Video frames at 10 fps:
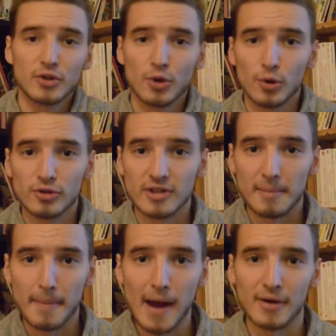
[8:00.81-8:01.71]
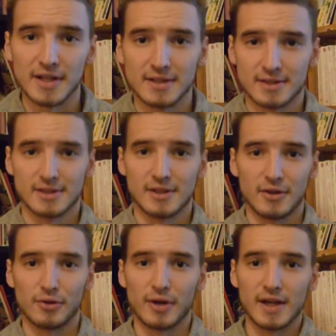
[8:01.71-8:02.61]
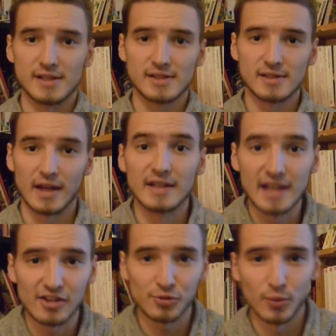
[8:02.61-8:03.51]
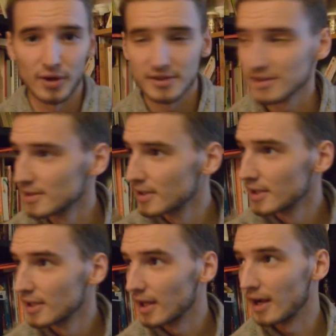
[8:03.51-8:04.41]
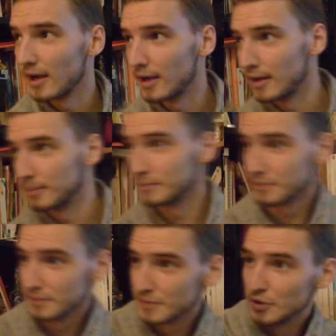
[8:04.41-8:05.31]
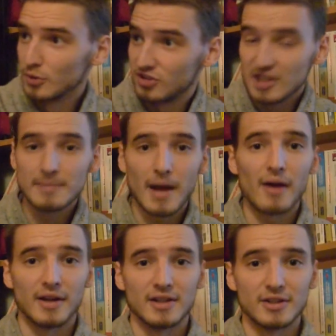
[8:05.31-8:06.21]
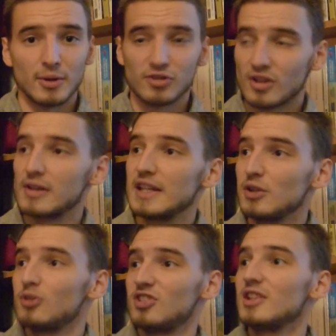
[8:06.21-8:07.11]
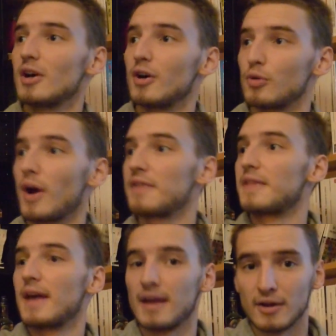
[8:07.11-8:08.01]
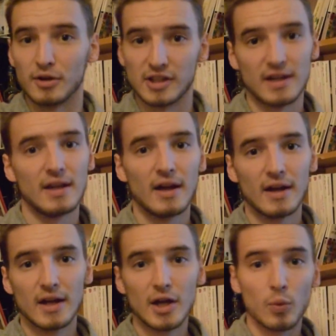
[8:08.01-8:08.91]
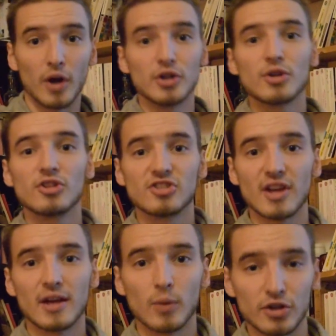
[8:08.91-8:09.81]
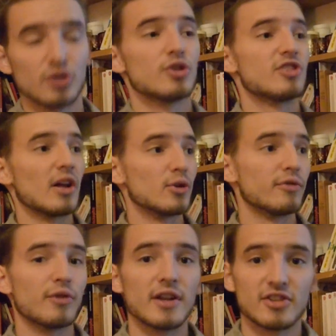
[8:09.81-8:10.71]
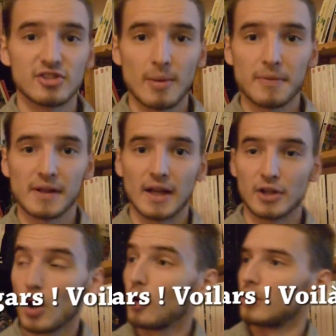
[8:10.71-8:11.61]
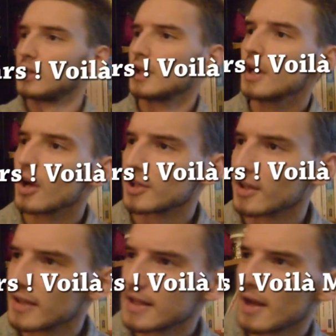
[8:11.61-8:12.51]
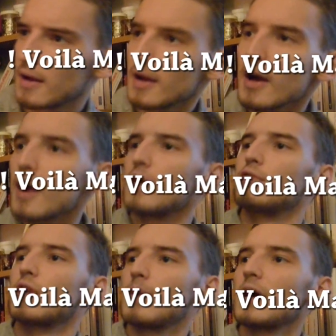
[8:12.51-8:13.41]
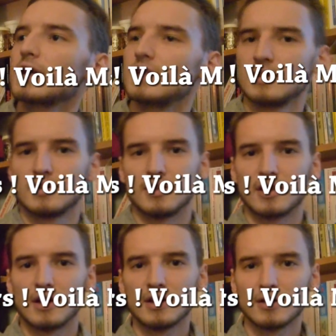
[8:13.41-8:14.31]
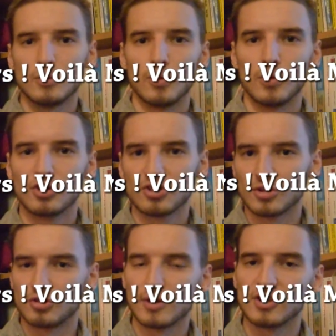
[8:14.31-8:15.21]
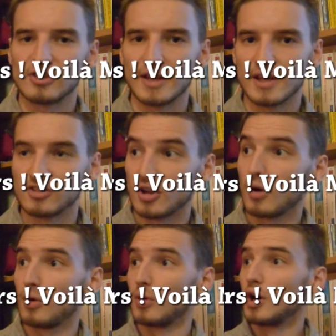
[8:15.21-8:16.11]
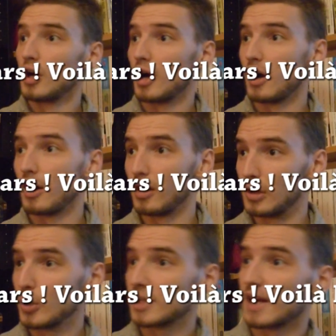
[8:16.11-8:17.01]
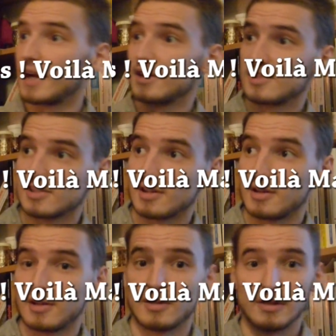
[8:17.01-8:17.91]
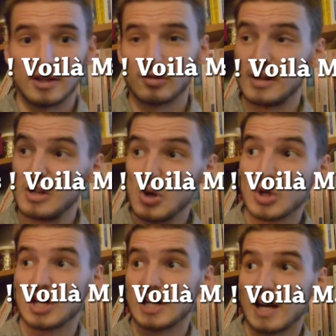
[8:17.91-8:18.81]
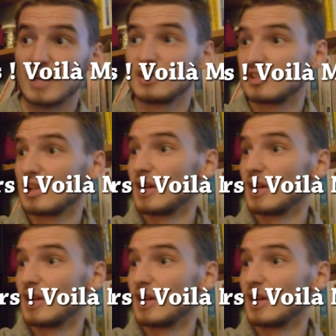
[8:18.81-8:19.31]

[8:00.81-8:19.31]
called Mary, all right? And guess what? You see Mary, suddenly you see her right there, okay? What you could tell your friends is something like, oh, regardez les gars, voilà Marie, okay? Which could translate as, oh, look guys, literally look guys,